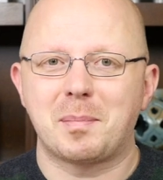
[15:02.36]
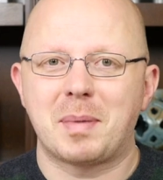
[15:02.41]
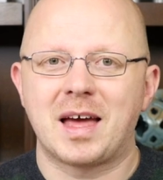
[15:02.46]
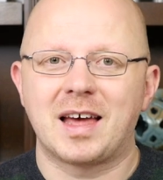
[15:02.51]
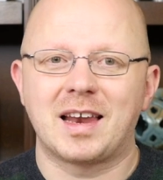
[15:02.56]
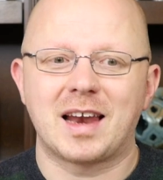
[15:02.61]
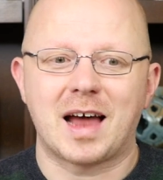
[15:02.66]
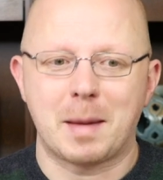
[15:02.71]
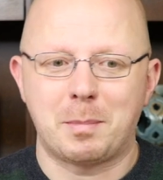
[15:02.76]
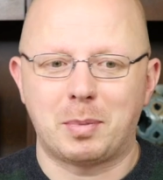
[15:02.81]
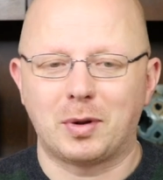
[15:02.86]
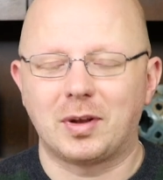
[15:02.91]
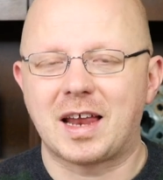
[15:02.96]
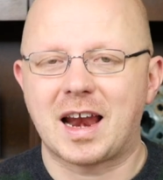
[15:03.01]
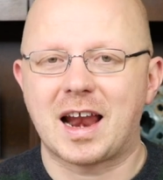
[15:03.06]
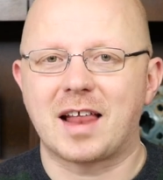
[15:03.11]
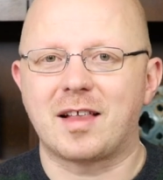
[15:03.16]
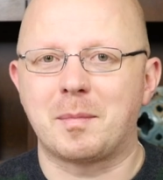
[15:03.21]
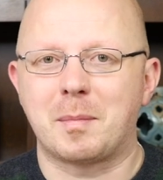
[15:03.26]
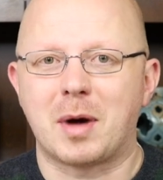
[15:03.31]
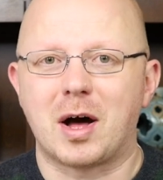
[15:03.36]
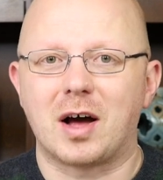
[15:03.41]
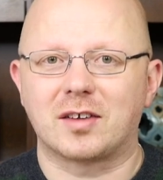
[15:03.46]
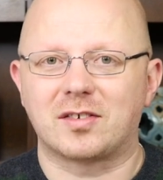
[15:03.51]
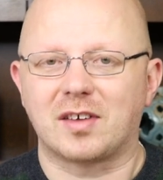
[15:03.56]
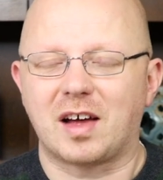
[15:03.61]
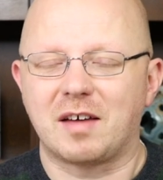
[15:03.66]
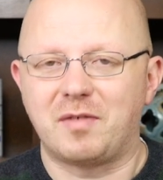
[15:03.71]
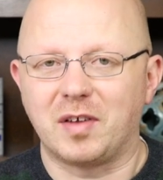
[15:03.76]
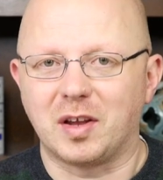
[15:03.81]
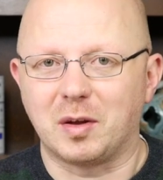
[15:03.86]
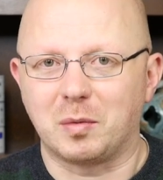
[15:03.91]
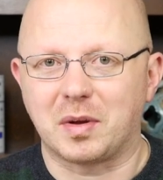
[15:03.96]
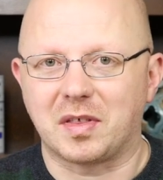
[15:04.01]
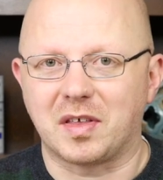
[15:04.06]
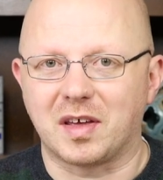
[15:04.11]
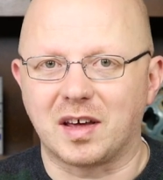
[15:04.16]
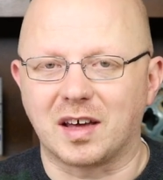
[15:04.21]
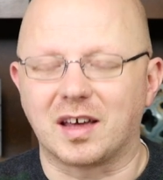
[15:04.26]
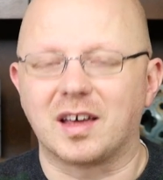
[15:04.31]
the pen, I pull it out of the box, I fill it
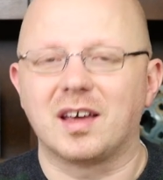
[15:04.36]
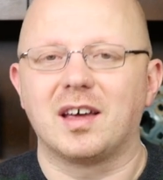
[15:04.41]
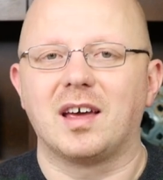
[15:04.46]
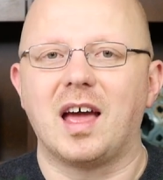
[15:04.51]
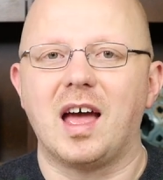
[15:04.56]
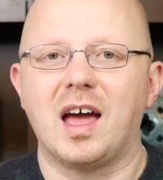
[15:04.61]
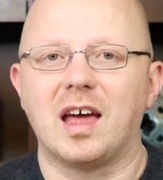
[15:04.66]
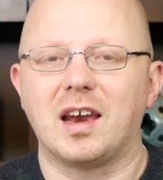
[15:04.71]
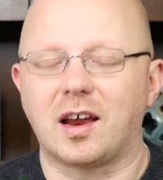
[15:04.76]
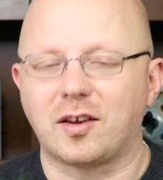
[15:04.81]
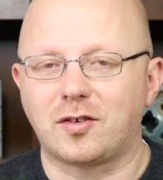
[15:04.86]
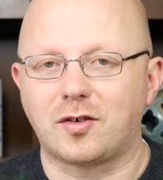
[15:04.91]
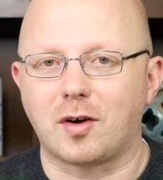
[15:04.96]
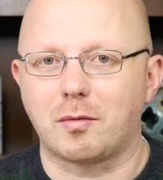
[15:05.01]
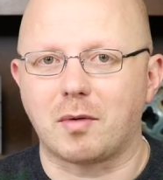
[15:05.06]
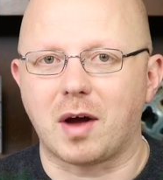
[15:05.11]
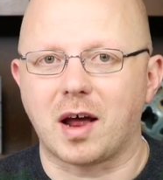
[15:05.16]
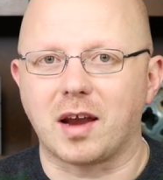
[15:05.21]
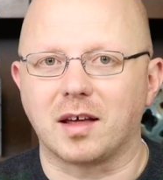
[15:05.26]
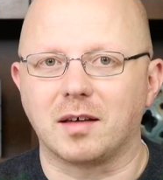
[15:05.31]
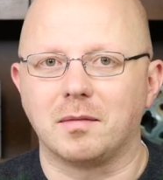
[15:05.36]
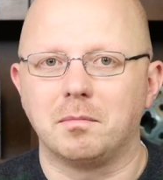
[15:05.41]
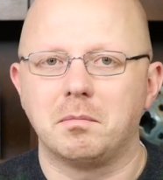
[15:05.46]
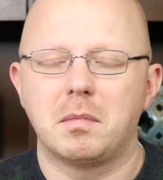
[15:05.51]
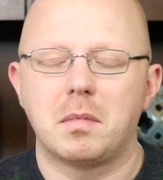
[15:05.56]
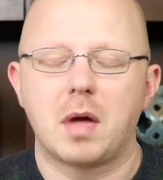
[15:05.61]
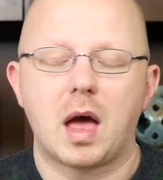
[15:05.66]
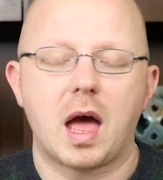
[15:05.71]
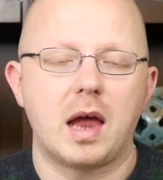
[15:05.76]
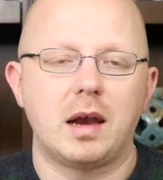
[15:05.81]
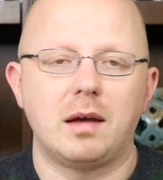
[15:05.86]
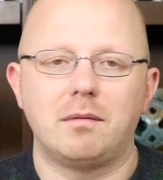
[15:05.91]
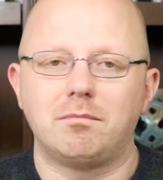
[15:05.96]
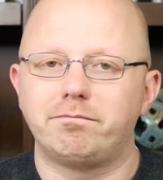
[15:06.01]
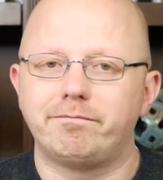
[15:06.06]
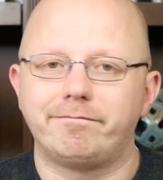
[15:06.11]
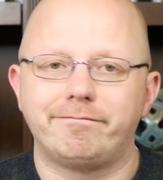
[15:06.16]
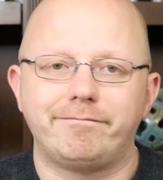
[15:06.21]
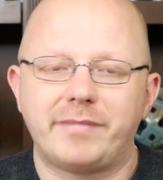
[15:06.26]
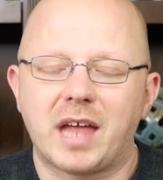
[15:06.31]
with ink, and I start writing. And
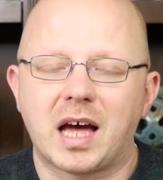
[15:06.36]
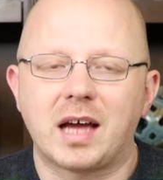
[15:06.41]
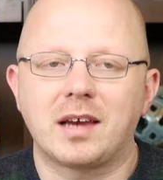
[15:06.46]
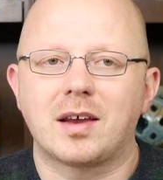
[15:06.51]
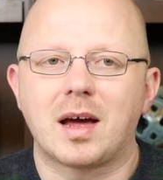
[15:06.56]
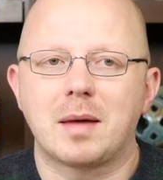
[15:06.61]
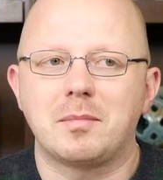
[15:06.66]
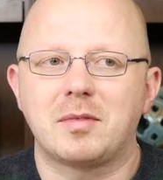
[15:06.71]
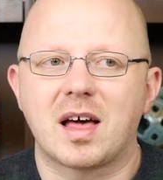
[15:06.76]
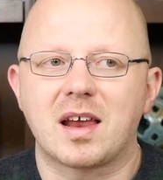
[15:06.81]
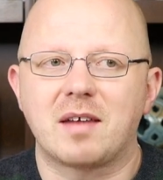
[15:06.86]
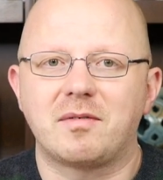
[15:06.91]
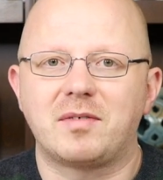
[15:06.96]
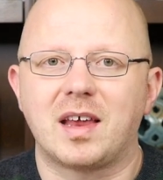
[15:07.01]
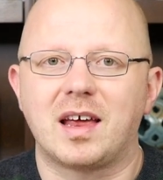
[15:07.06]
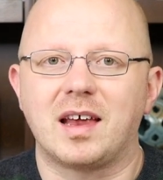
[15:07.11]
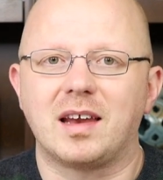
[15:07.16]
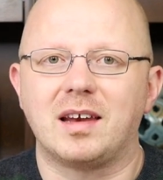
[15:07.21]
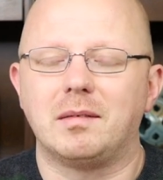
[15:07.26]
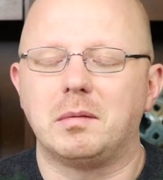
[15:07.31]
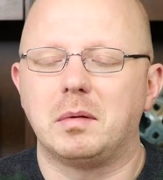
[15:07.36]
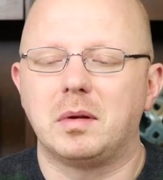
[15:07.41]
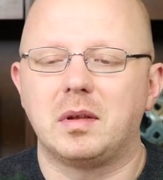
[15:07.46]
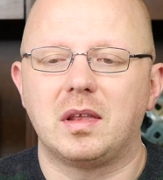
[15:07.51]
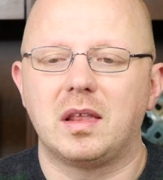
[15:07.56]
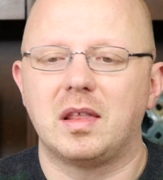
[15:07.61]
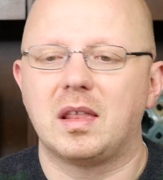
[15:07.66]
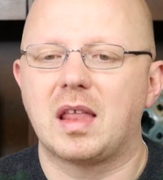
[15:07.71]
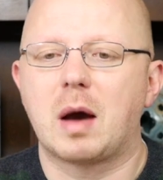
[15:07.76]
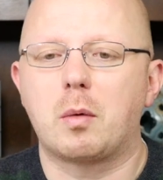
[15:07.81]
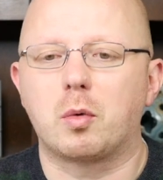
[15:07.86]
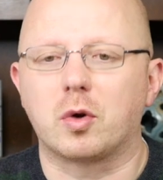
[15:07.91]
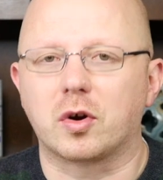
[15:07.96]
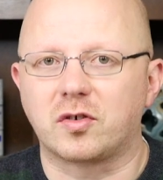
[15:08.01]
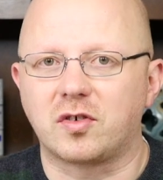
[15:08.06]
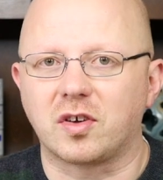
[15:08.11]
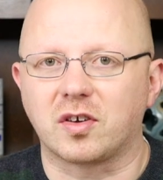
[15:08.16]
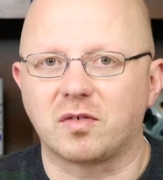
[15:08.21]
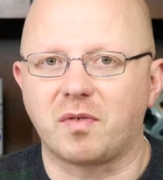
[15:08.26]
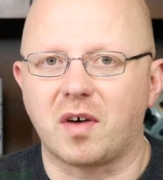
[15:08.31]
nine times out of 10, that
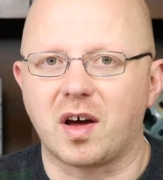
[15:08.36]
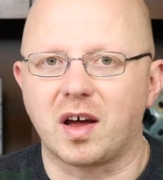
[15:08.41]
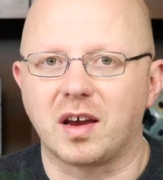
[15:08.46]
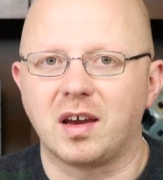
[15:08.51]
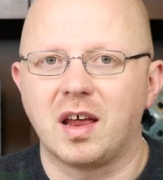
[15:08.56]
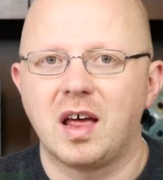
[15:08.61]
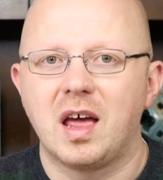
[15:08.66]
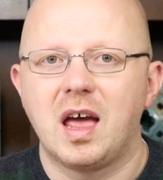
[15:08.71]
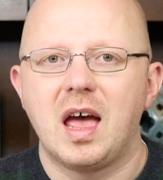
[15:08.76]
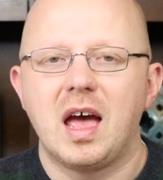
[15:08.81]
works just fine.